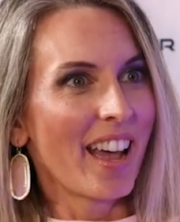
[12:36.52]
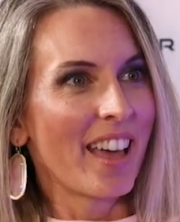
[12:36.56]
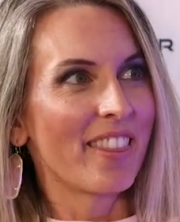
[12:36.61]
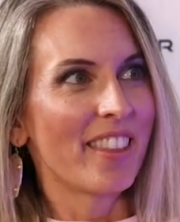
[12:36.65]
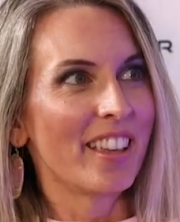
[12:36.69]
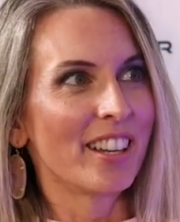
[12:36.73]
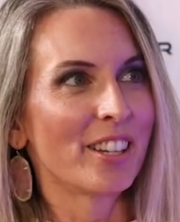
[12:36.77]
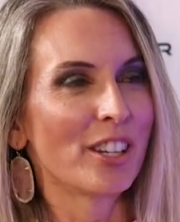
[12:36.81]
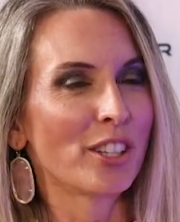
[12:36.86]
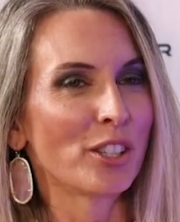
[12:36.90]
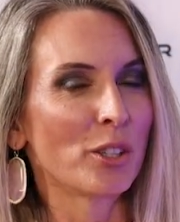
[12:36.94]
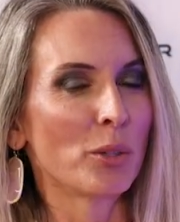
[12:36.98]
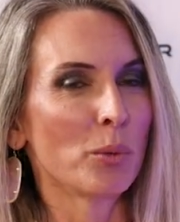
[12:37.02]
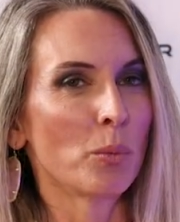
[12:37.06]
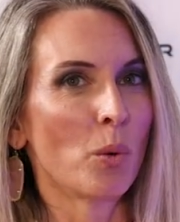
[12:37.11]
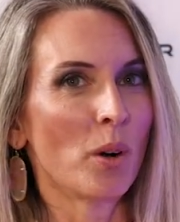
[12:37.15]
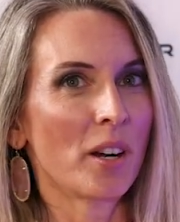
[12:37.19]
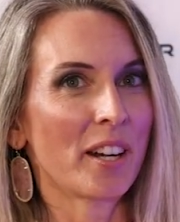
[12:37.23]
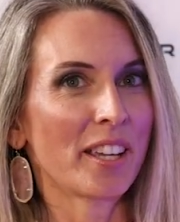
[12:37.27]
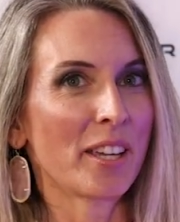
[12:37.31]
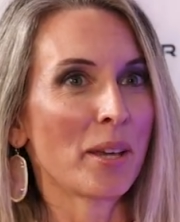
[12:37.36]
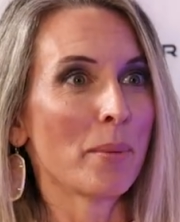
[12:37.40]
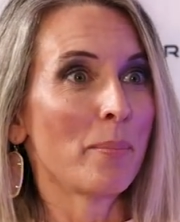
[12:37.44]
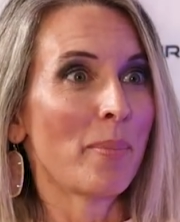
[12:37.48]
And then you
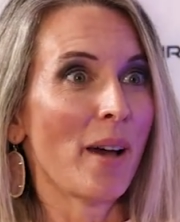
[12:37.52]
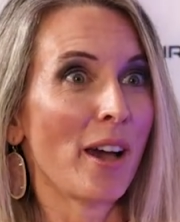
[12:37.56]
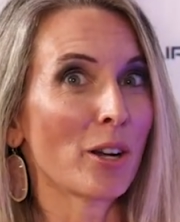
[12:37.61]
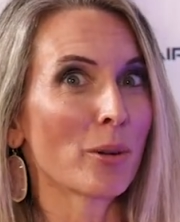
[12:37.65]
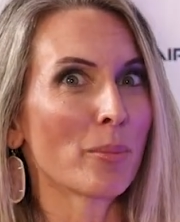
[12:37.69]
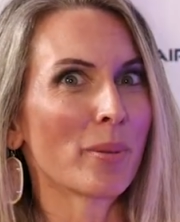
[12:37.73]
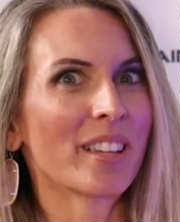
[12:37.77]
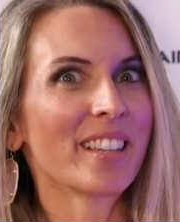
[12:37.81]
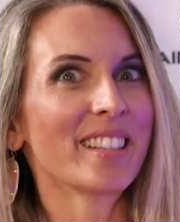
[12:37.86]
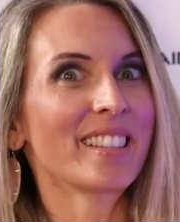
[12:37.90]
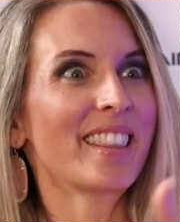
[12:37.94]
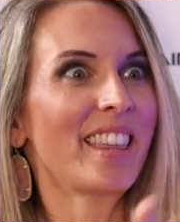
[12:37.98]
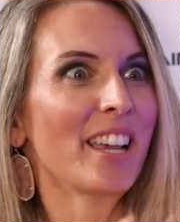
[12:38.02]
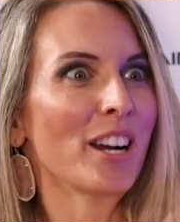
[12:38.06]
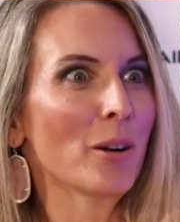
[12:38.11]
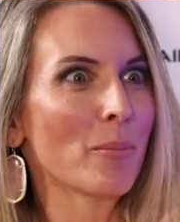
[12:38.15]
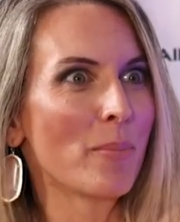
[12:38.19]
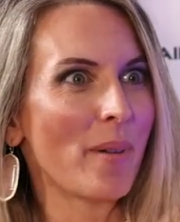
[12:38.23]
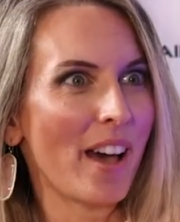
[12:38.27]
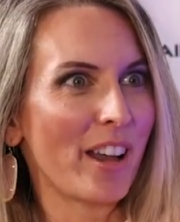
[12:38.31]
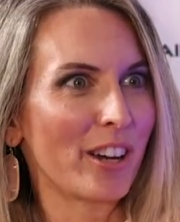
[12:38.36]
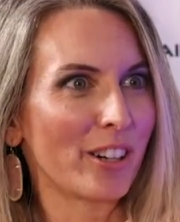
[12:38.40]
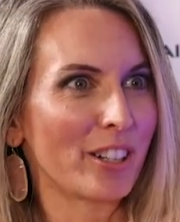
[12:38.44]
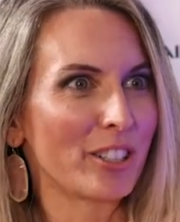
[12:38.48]
want to get better because they're
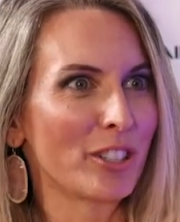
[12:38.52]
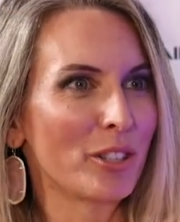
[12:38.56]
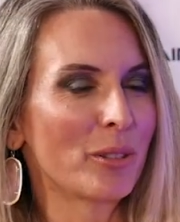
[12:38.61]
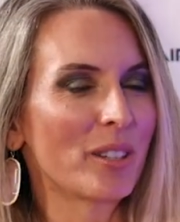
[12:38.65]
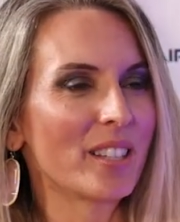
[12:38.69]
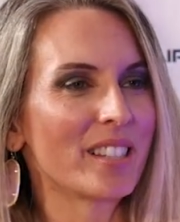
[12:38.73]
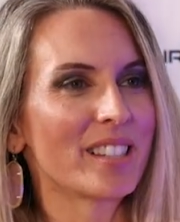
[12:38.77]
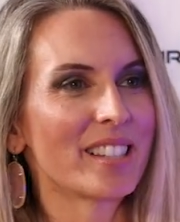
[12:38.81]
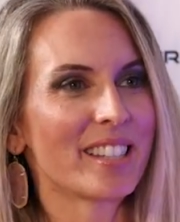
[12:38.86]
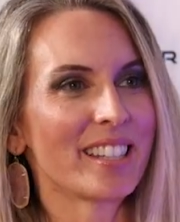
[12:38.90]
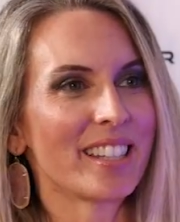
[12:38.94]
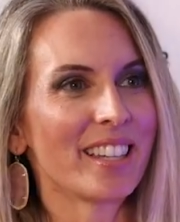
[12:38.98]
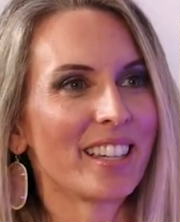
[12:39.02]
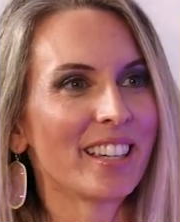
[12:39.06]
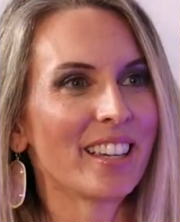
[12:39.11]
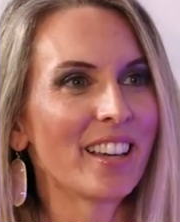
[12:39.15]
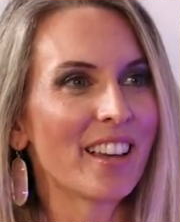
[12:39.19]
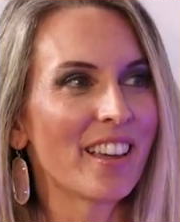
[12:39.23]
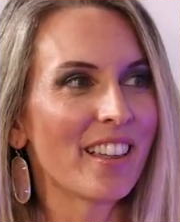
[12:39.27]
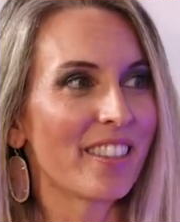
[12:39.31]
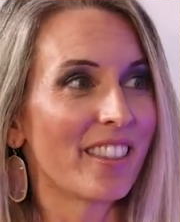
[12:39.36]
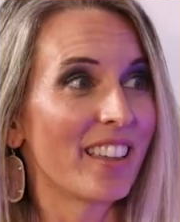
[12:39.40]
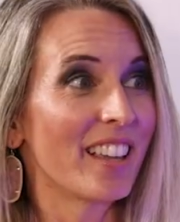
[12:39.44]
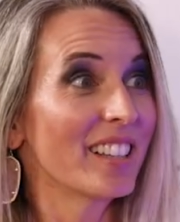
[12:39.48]
better, and you can see
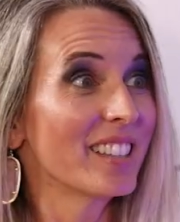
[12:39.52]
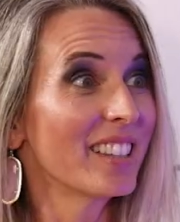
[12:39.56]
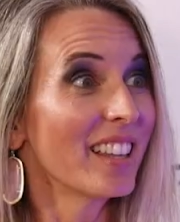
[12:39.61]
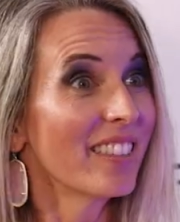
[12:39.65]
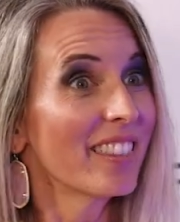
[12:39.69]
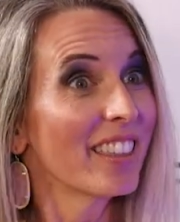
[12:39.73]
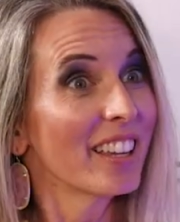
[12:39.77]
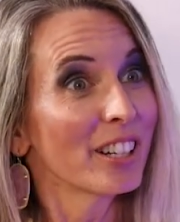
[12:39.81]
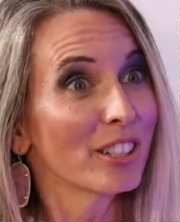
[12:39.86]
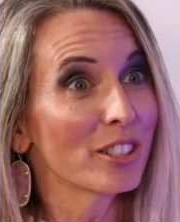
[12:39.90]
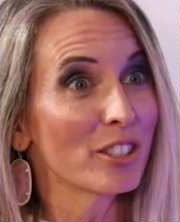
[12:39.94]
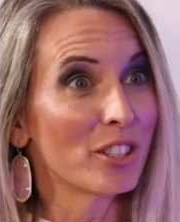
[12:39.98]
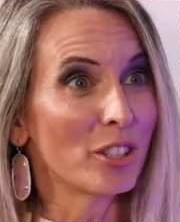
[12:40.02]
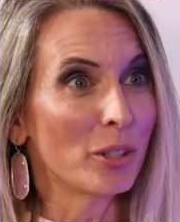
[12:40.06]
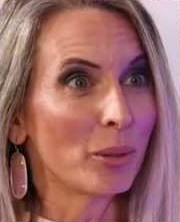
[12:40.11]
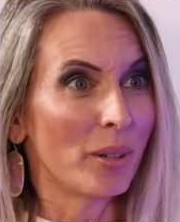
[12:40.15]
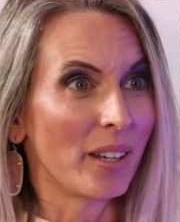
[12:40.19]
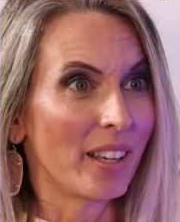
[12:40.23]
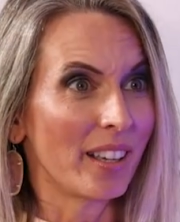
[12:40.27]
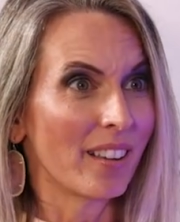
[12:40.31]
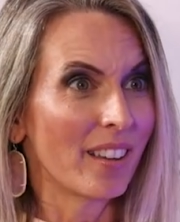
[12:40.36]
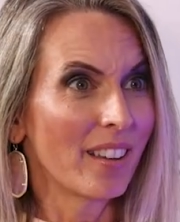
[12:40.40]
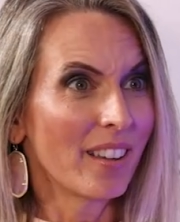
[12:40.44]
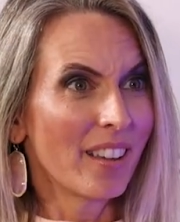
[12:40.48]
things that they're
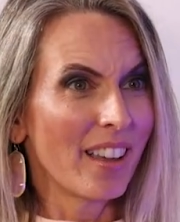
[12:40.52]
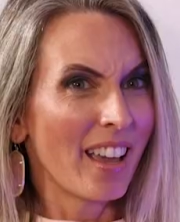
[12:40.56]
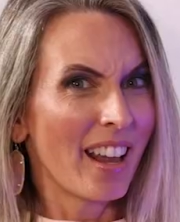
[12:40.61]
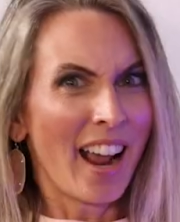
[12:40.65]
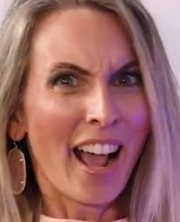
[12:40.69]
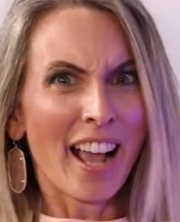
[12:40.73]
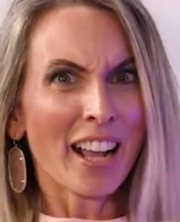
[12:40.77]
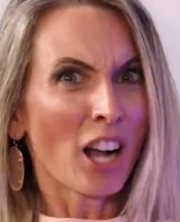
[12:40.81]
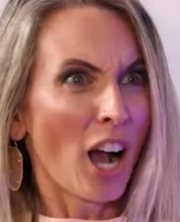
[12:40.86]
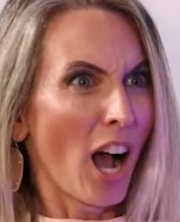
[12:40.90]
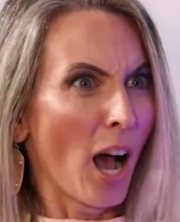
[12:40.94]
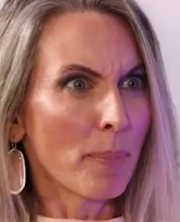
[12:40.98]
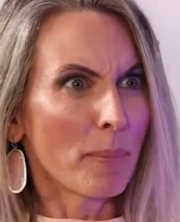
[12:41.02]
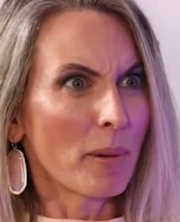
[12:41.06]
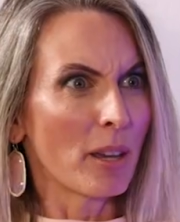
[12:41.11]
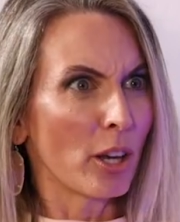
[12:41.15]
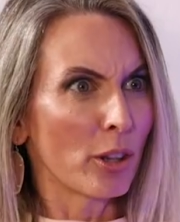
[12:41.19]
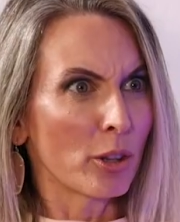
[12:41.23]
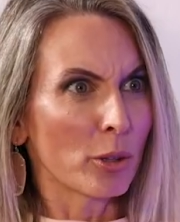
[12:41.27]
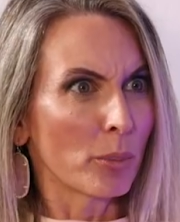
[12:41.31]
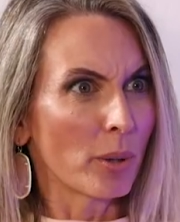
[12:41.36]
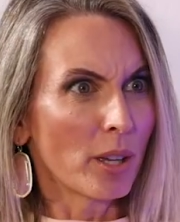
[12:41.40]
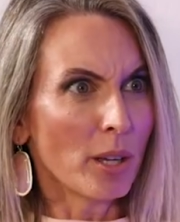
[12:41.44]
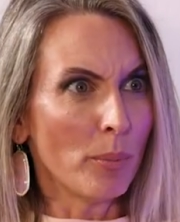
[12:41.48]
doing. And I copy
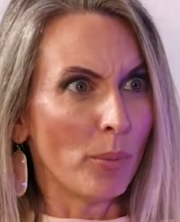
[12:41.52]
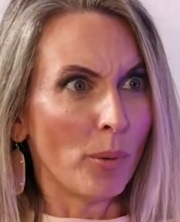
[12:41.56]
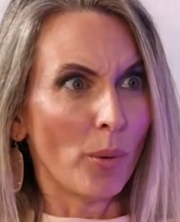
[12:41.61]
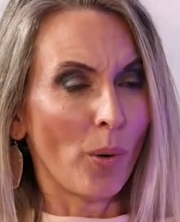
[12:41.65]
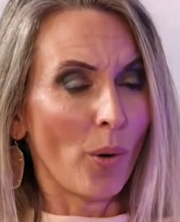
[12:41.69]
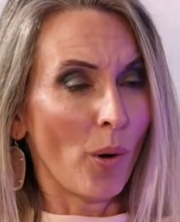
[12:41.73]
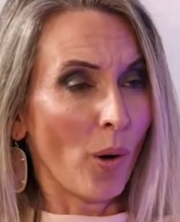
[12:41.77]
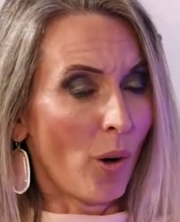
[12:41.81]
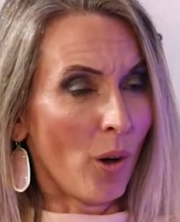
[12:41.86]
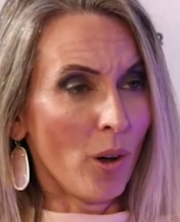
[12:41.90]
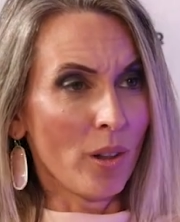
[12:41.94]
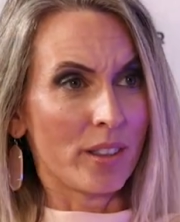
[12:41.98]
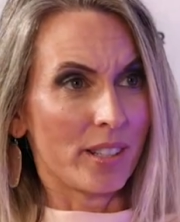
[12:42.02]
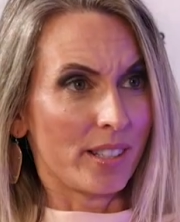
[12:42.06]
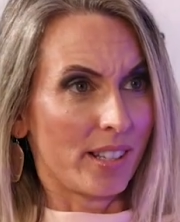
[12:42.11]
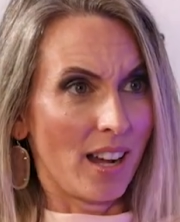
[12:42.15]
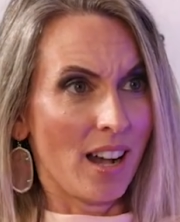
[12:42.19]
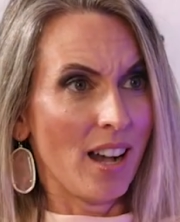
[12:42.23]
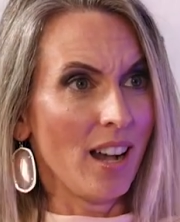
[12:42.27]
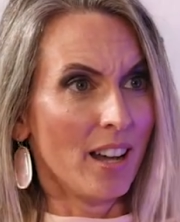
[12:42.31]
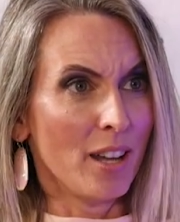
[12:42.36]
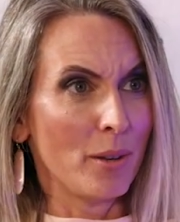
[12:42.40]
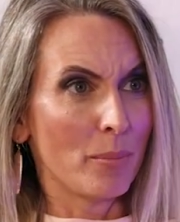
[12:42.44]
other people all the time.